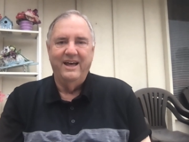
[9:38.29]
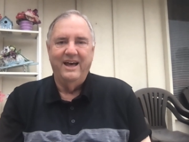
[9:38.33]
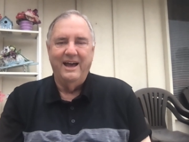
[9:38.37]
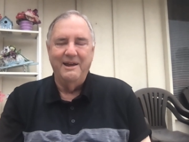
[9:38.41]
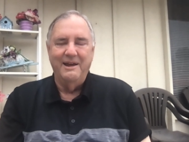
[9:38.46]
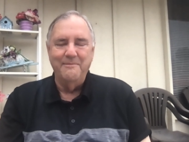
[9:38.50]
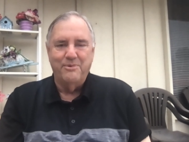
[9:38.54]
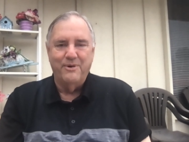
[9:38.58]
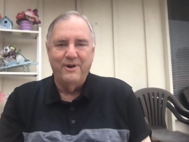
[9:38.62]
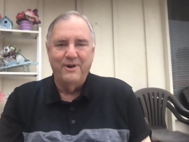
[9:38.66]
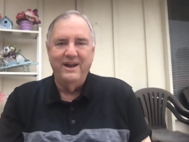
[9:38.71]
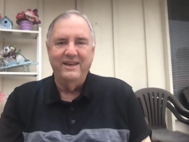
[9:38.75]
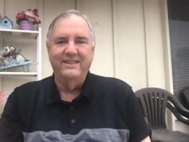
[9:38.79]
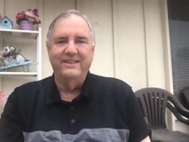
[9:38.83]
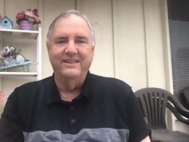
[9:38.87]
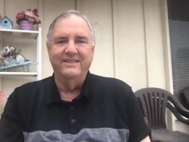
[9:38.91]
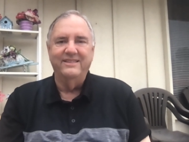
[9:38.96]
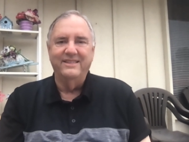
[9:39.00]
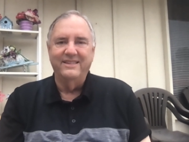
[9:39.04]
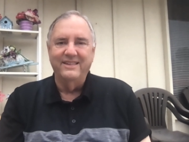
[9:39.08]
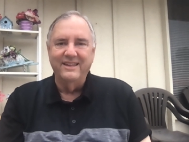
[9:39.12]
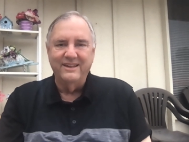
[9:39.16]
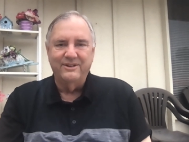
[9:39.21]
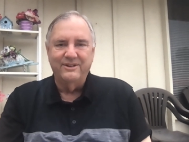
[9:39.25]
I pray
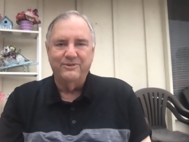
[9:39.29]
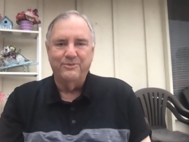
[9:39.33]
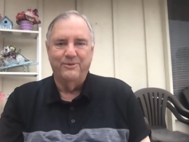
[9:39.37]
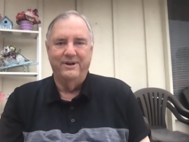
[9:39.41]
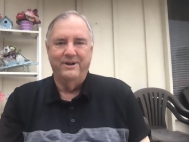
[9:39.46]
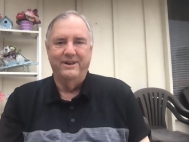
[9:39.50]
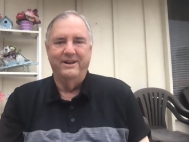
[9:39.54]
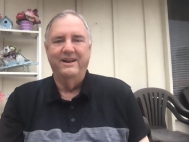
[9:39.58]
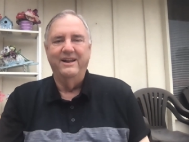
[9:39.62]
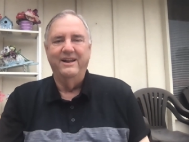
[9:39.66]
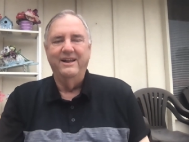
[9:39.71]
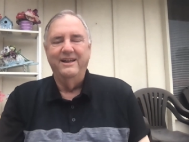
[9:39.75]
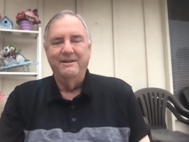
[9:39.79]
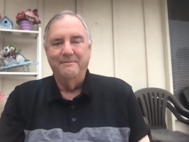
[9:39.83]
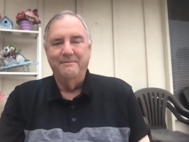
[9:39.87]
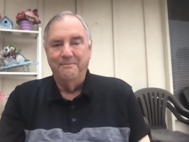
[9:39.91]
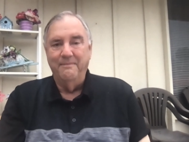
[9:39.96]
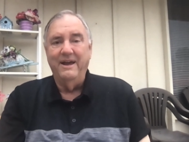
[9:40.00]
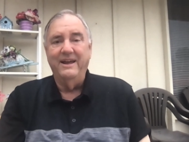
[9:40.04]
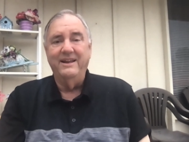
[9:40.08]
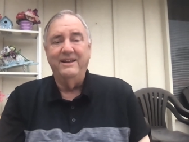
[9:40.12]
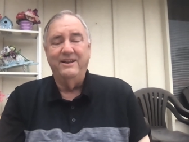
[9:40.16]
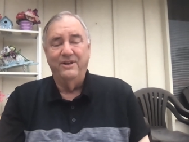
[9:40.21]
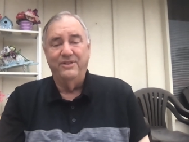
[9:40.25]
that this one
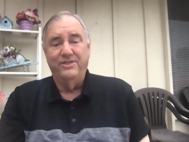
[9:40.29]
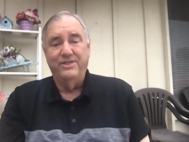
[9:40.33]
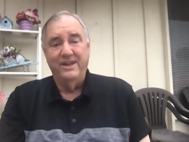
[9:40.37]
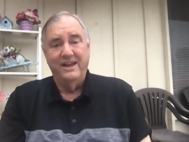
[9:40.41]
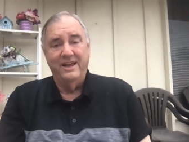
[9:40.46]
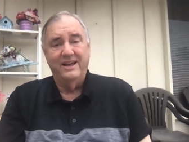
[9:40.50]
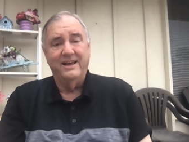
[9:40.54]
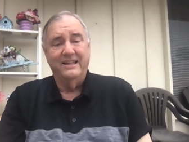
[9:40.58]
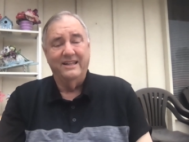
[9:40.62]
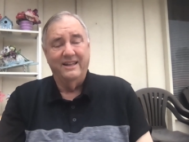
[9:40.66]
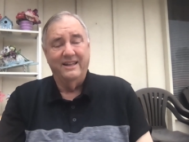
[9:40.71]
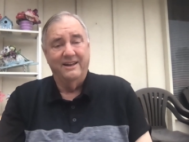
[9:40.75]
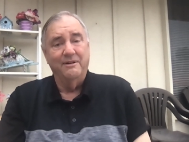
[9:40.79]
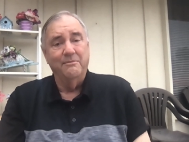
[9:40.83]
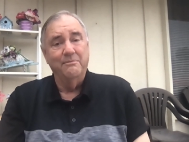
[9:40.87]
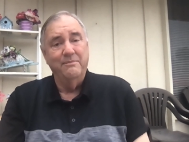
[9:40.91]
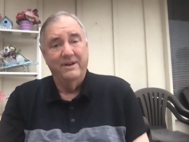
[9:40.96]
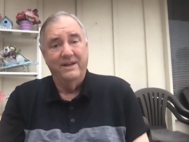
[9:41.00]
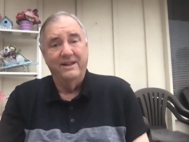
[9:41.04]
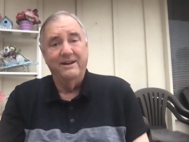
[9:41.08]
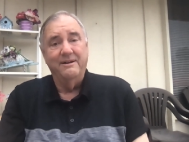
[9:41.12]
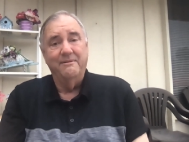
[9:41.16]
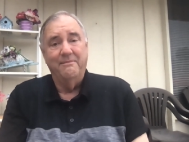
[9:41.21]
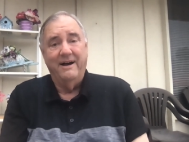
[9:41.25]
made you think a little
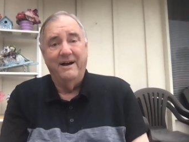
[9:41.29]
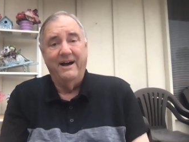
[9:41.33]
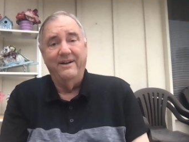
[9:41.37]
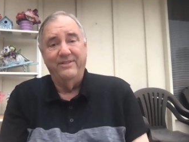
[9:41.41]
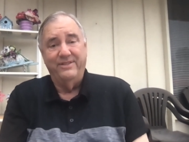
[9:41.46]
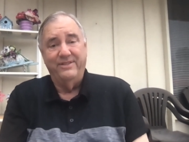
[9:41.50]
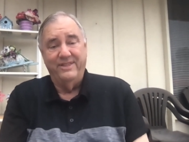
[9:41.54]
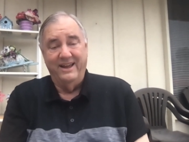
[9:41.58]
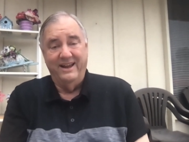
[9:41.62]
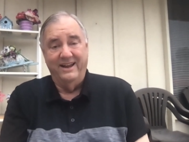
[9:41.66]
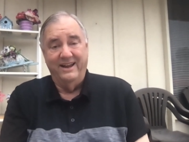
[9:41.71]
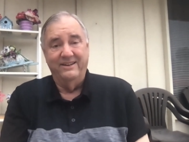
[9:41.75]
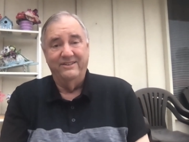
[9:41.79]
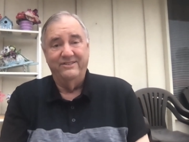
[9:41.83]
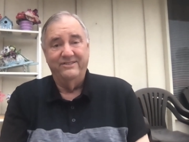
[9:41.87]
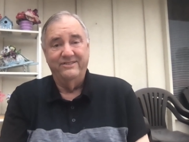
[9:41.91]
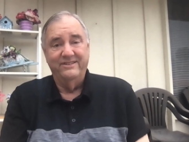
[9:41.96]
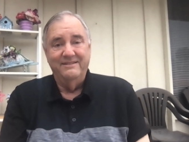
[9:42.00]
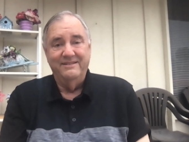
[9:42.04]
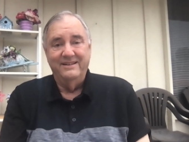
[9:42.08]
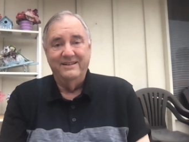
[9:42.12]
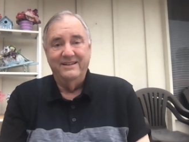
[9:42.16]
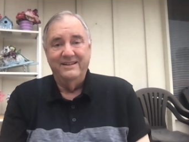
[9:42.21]
bit about things